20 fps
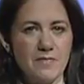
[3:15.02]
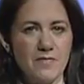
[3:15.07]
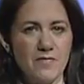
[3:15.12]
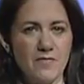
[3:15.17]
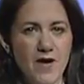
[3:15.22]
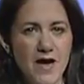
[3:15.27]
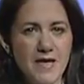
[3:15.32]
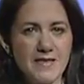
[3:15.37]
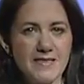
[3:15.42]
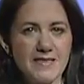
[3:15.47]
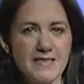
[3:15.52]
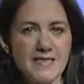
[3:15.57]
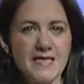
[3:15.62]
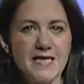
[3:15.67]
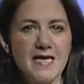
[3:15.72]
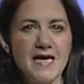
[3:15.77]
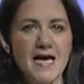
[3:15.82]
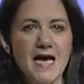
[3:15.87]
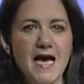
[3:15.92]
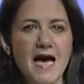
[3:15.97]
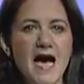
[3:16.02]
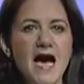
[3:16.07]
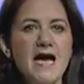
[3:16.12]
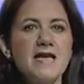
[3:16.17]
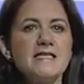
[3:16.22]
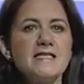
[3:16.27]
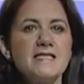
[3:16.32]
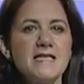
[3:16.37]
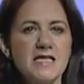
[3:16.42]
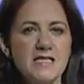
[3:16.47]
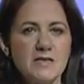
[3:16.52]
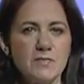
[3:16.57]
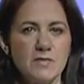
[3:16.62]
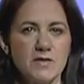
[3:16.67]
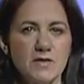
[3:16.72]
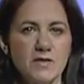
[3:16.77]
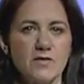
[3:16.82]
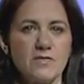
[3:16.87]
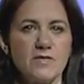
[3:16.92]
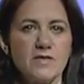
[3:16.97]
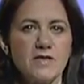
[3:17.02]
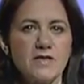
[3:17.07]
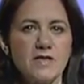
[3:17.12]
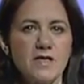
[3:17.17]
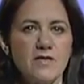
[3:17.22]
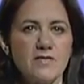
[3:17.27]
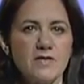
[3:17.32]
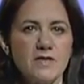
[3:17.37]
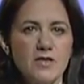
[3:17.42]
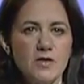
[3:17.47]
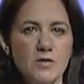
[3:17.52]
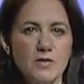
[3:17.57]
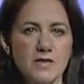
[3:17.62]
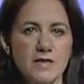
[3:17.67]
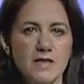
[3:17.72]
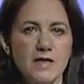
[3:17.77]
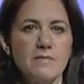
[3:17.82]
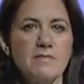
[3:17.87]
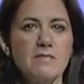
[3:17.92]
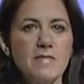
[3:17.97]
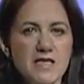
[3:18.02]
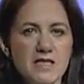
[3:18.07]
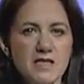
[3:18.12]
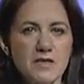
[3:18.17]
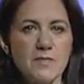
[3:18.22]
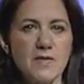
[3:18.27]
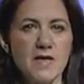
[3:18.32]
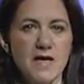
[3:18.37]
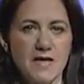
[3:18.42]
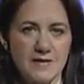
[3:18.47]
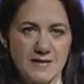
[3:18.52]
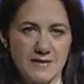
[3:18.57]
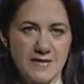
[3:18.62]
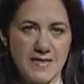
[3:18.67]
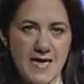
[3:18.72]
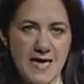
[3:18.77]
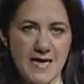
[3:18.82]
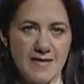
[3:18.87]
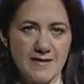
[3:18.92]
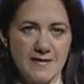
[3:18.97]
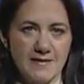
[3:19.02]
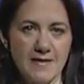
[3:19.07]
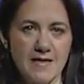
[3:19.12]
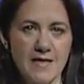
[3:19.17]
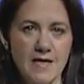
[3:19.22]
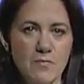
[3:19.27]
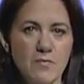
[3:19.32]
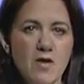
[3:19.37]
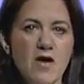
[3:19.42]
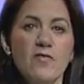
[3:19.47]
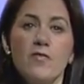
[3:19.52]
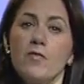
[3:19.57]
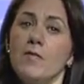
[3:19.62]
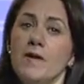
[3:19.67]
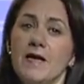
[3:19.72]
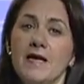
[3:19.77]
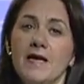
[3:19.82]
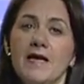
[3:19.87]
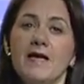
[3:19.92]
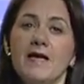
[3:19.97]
be provided, an assessment of the service user must be undertaken, preferably